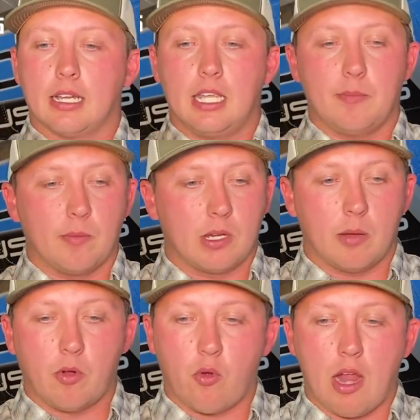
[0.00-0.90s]
keep them
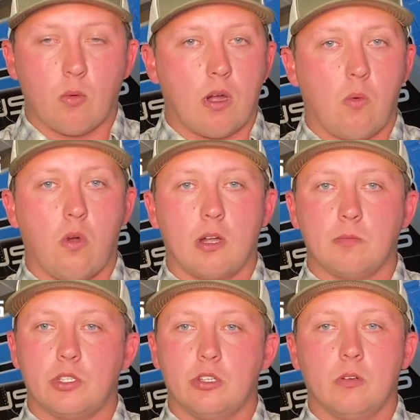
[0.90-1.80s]
coming right where I want them
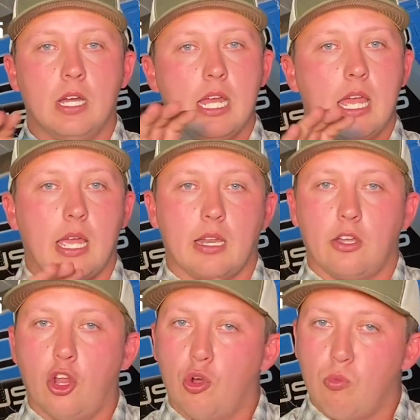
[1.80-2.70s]
to,
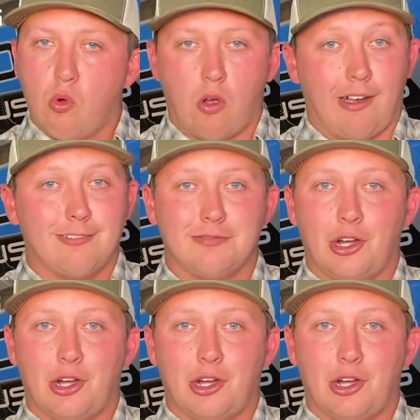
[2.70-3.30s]
and no more.